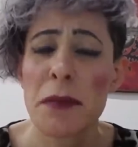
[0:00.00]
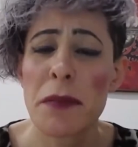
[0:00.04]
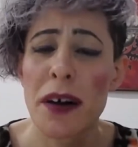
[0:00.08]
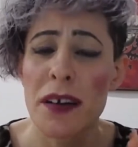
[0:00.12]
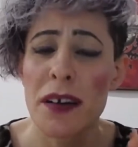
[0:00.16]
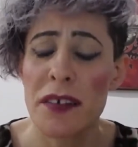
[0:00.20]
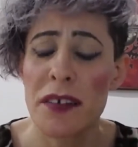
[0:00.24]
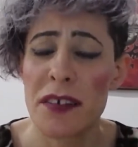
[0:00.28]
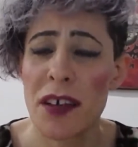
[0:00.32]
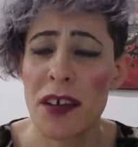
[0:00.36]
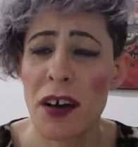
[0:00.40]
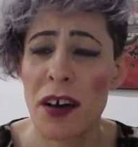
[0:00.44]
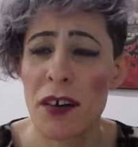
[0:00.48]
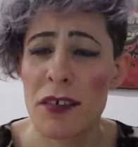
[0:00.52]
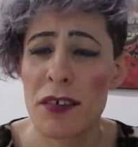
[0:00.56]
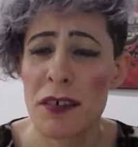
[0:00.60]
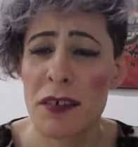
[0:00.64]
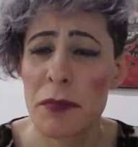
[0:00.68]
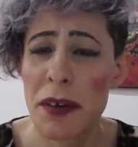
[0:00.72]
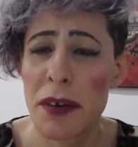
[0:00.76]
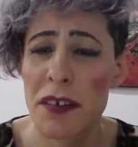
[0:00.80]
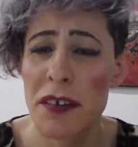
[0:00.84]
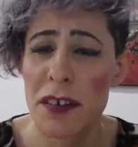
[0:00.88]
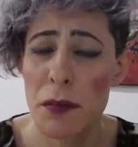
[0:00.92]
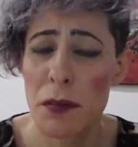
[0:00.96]
might start to
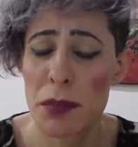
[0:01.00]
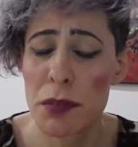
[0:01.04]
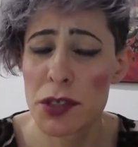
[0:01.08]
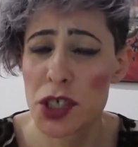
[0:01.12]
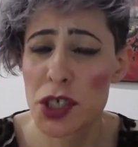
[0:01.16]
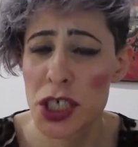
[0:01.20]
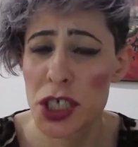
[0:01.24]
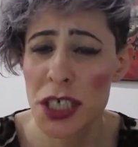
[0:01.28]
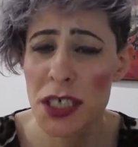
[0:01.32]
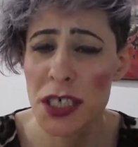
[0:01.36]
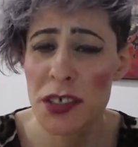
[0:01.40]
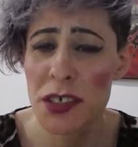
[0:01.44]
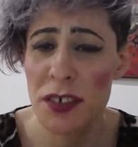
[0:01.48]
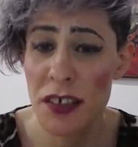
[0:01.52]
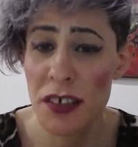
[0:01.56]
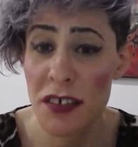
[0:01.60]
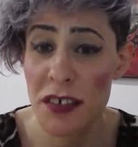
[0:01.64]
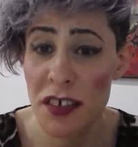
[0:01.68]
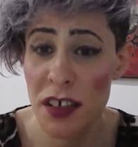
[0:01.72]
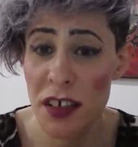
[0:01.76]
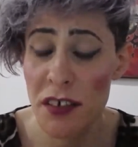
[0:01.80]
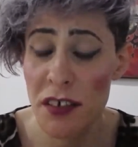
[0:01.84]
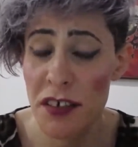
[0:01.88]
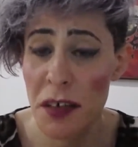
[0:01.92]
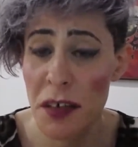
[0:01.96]
miss opportunities.
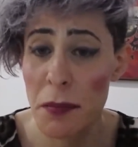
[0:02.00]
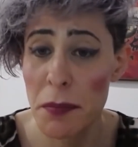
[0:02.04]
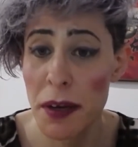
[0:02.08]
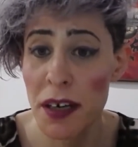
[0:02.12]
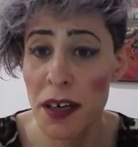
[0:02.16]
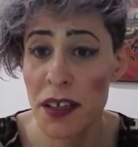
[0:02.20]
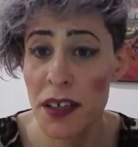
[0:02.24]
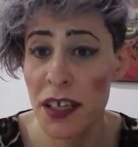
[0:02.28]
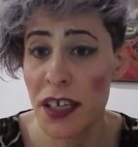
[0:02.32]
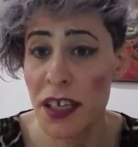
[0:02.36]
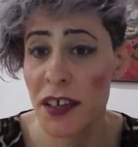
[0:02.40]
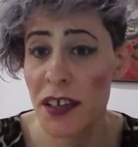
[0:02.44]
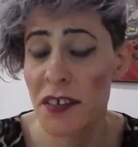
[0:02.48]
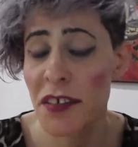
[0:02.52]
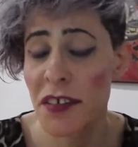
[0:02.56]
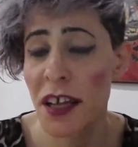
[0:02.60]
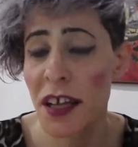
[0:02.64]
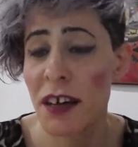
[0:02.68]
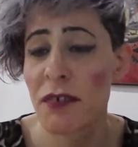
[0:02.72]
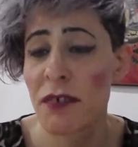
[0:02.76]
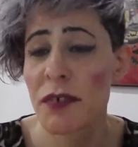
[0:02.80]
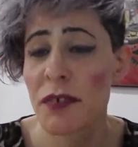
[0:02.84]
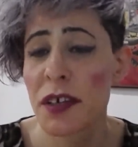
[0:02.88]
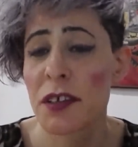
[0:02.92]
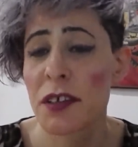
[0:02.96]
And because you're burning
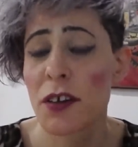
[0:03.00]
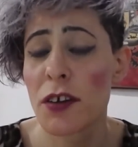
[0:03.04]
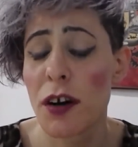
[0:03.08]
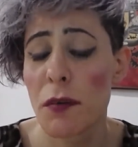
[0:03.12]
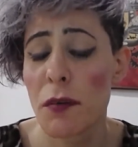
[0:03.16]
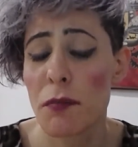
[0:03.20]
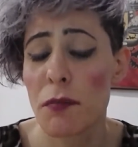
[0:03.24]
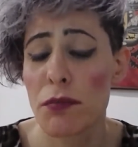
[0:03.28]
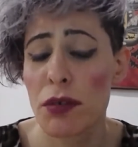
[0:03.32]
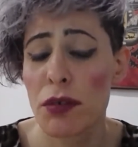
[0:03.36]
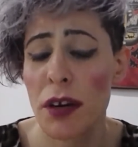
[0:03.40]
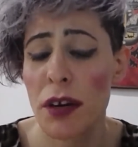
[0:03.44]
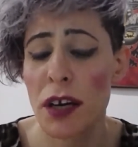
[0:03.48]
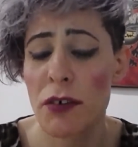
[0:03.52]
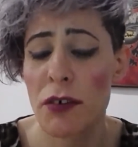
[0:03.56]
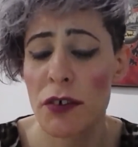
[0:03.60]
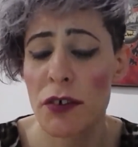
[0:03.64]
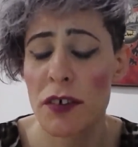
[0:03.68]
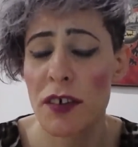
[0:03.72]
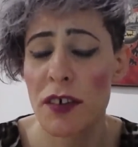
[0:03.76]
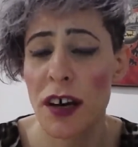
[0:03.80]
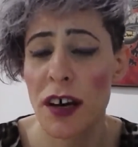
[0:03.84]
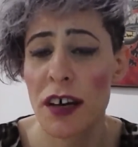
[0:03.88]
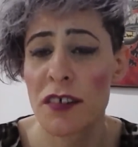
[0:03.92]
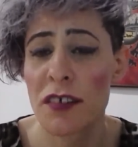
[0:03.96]
yourself, you're not
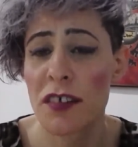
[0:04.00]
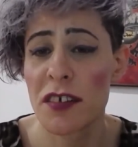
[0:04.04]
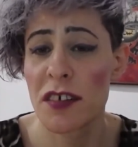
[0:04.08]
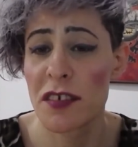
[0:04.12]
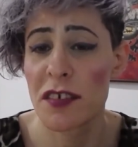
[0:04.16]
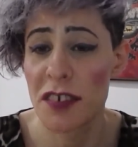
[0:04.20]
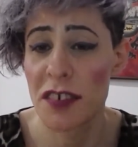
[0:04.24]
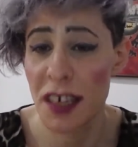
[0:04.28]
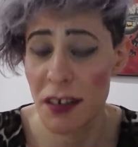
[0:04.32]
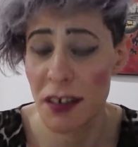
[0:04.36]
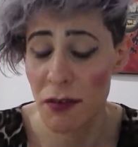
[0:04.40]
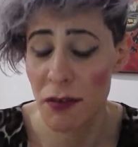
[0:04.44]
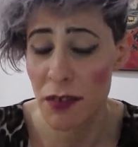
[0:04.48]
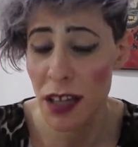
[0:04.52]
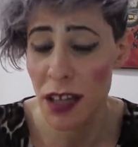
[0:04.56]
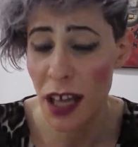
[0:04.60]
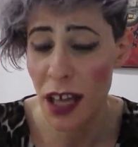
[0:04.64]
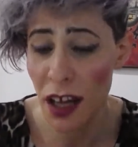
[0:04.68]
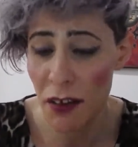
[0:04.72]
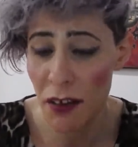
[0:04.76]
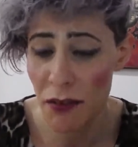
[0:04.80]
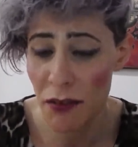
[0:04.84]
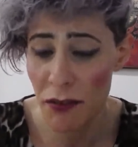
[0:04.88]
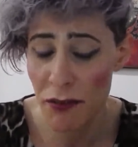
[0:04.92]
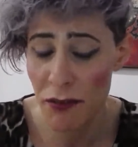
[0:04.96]
prioritizing
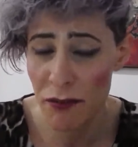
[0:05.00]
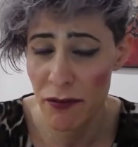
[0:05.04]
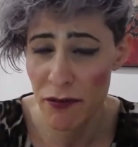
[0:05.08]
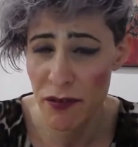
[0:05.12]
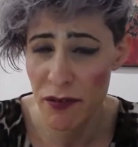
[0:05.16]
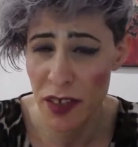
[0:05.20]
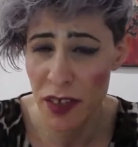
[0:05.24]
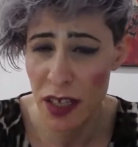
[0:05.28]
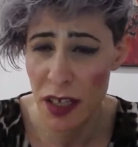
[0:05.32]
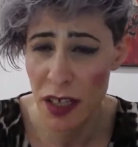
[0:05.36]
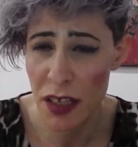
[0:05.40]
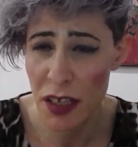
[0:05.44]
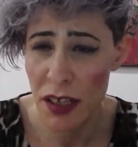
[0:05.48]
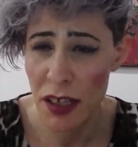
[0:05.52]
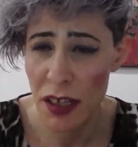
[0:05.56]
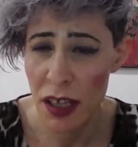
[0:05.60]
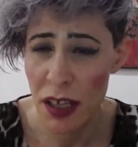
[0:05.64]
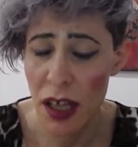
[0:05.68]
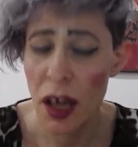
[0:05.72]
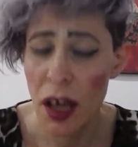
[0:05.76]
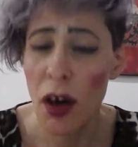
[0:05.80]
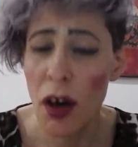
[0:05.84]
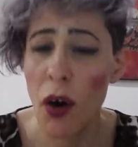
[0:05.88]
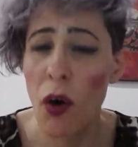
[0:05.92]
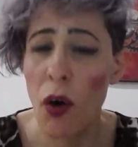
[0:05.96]
self-love
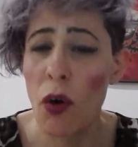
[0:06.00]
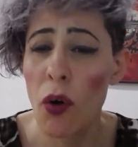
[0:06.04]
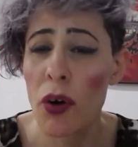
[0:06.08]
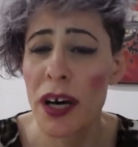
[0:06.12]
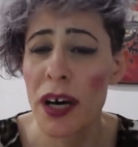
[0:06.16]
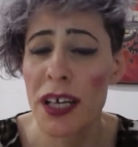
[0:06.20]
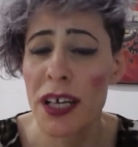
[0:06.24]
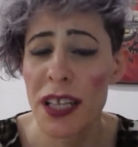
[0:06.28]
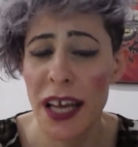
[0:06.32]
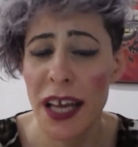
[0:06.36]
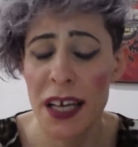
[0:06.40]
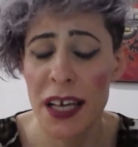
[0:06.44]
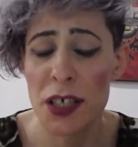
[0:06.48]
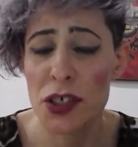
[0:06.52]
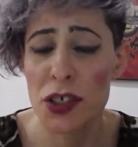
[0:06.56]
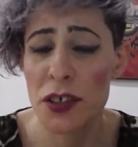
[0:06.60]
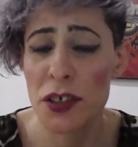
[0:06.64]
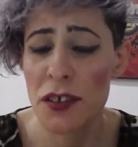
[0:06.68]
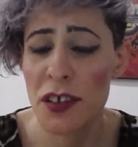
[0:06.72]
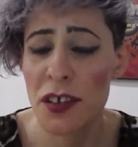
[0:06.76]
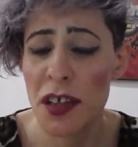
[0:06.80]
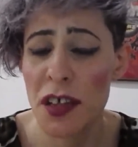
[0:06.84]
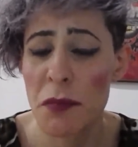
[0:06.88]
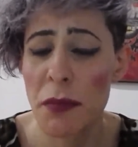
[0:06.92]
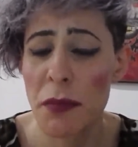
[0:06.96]
or connection
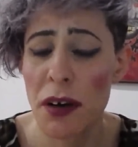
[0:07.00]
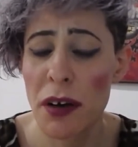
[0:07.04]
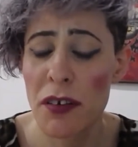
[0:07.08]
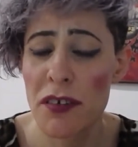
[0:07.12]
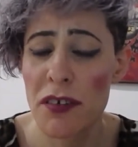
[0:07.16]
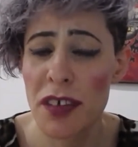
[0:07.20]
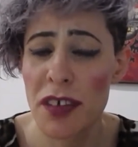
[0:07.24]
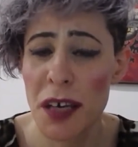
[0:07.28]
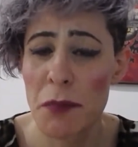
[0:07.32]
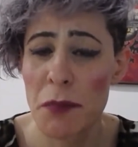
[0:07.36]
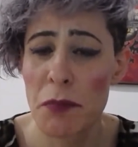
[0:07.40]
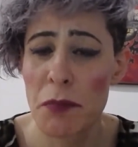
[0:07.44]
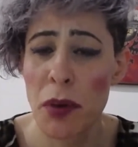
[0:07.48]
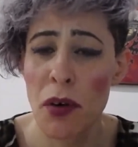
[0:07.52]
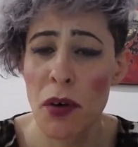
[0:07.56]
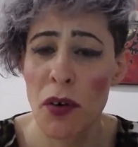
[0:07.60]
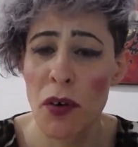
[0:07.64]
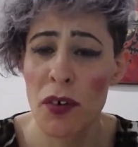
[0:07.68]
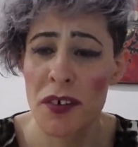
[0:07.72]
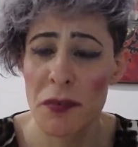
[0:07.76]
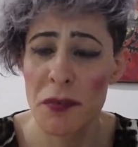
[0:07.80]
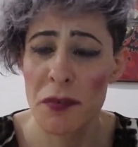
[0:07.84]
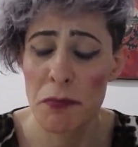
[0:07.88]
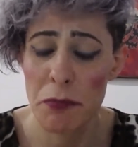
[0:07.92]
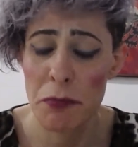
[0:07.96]
to the most
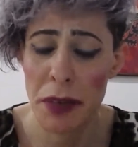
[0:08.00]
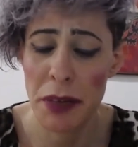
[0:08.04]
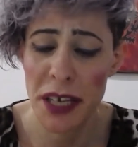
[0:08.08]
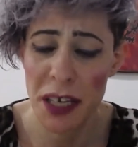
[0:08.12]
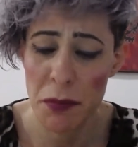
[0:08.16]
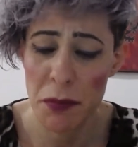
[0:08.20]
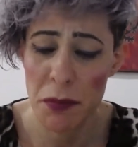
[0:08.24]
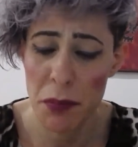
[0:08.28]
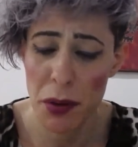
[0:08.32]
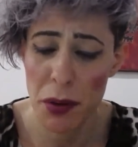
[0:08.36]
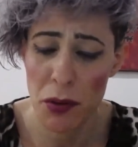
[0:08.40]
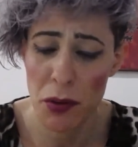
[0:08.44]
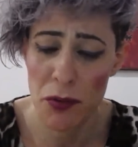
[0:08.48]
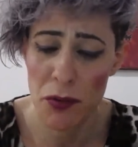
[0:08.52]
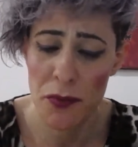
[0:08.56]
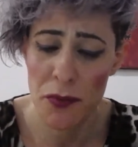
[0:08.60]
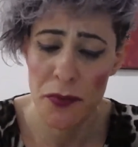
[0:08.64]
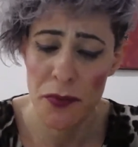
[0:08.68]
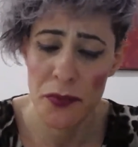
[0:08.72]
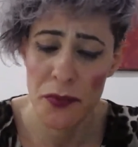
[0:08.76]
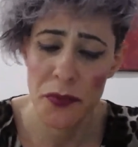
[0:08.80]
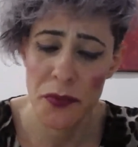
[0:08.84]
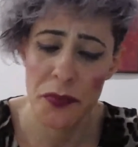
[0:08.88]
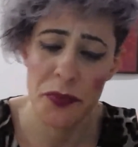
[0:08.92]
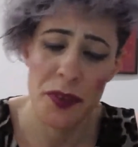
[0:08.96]
important people.
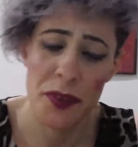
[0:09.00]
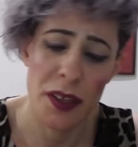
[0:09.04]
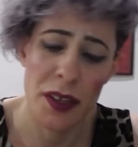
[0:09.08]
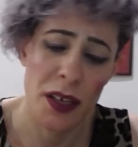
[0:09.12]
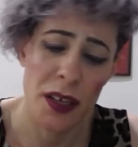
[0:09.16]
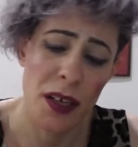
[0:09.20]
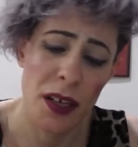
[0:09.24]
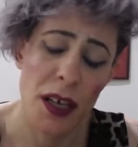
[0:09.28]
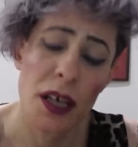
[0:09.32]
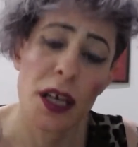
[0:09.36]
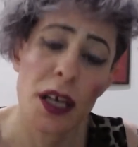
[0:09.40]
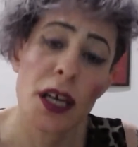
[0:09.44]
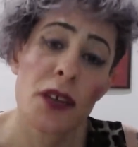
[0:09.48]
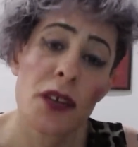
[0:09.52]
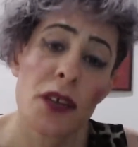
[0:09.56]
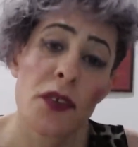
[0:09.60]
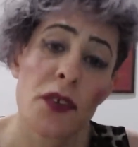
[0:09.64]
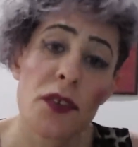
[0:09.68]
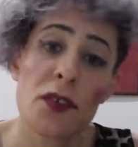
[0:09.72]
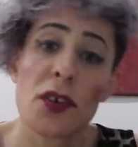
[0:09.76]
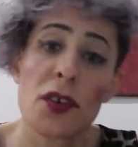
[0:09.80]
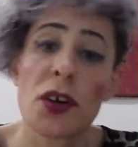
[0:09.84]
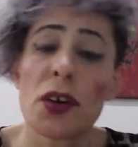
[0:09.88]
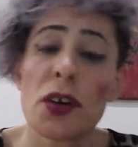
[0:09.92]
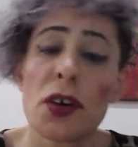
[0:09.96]
The
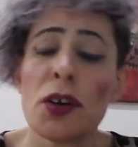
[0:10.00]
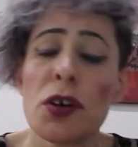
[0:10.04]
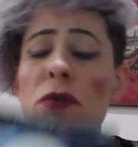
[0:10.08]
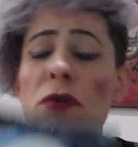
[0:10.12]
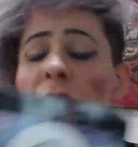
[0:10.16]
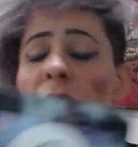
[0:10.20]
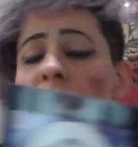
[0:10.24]
Two